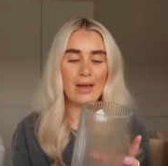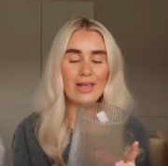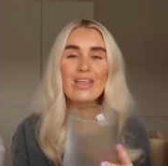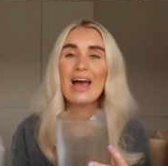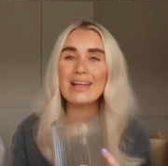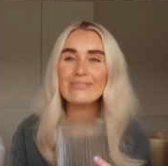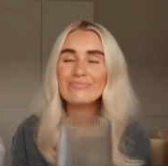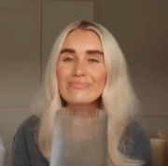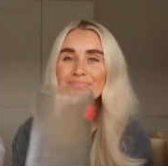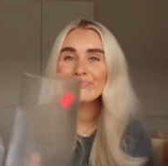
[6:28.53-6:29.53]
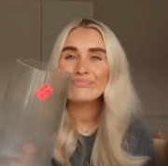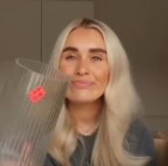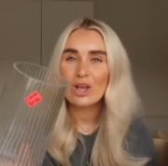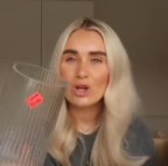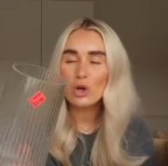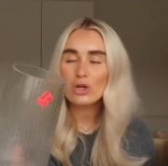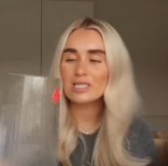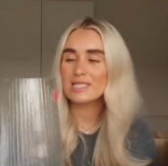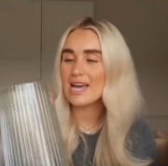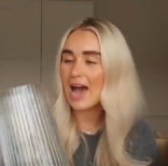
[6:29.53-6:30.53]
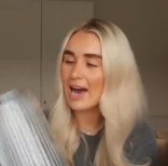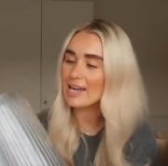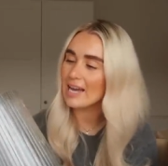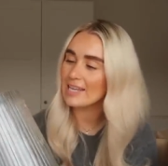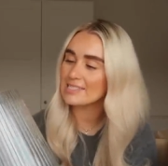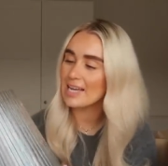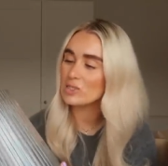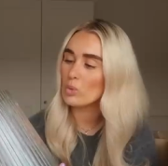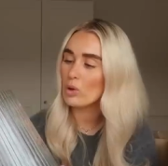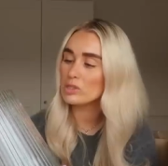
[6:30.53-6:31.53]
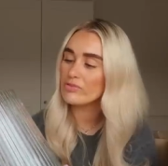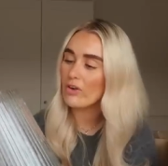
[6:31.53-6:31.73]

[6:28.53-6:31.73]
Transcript: and then looked at the tag and it says was